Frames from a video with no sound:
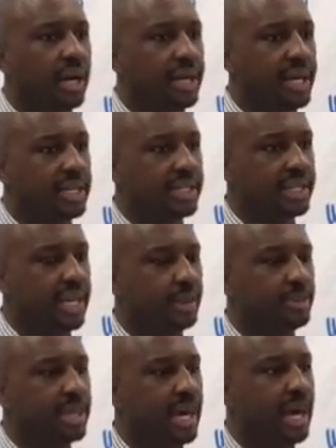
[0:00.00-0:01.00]
and at the
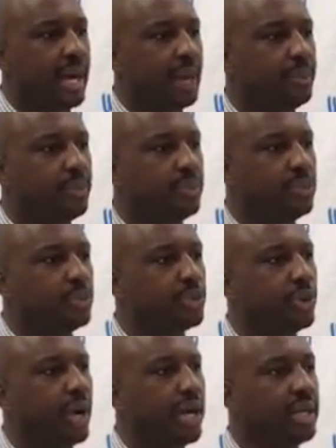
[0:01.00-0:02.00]
same time,
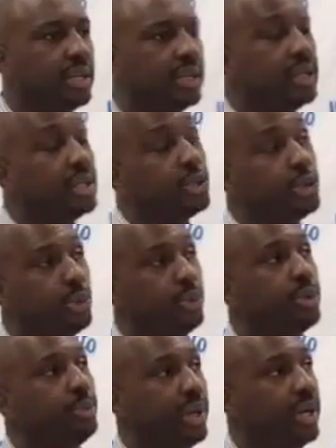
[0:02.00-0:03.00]
trying to get to
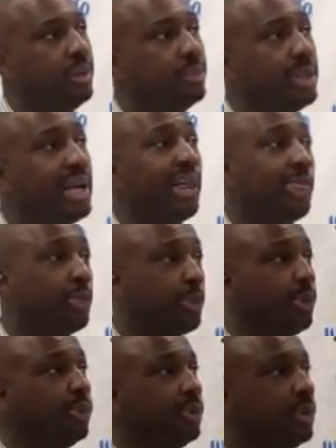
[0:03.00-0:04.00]
the paint, but not
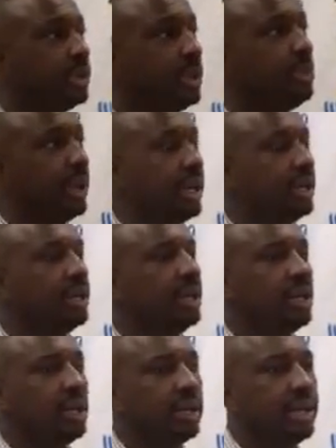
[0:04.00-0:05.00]
through the paint.
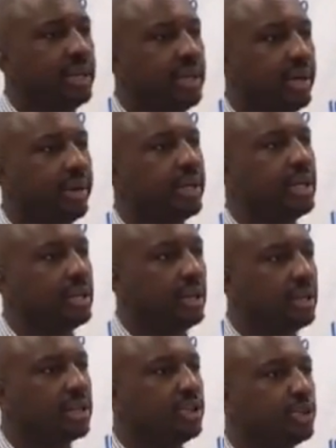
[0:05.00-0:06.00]
Getting there, getting
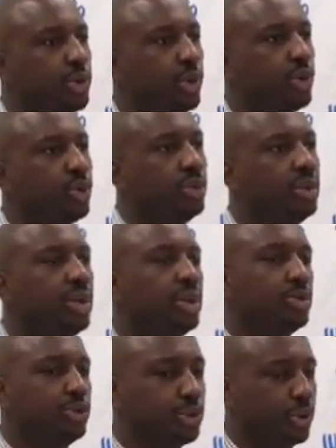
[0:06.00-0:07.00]
under control,
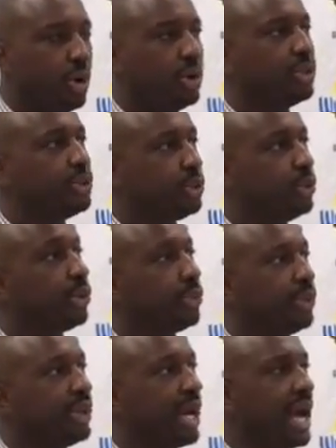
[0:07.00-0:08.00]
drawing two or
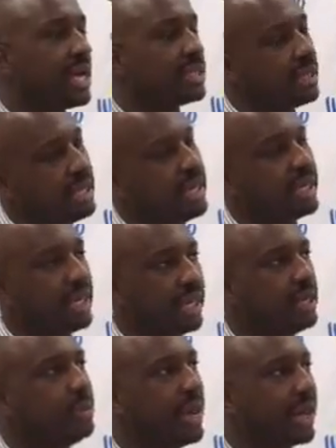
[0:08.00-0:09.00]
three guys, and then
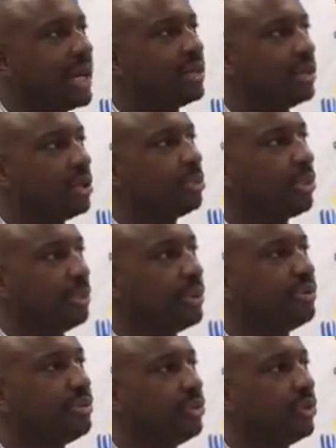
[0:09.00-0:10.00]
kicking it back out to the
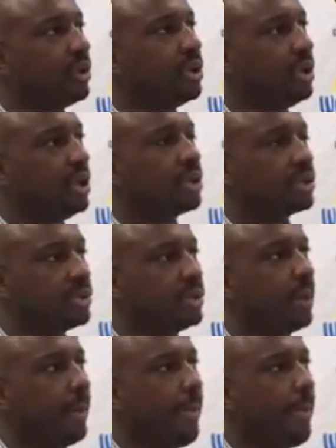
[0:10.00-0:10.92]
perimeter for looks.